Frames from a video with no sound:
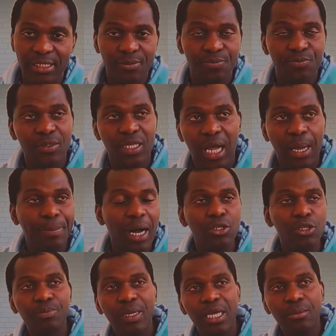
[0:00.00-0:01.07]
about
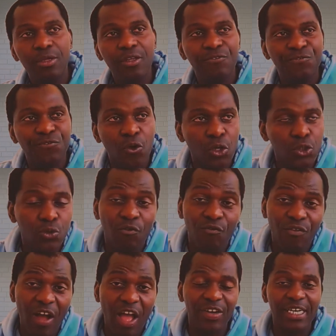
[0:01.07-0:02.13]
maybe 400 to
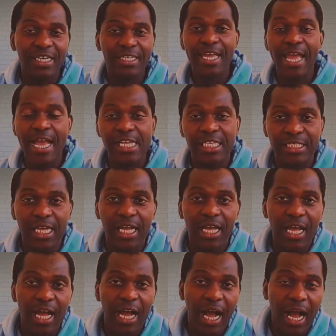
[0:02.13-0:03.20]
500 years
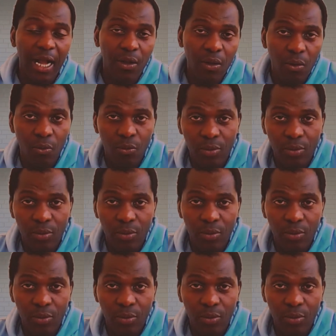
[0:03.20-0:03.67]
ago.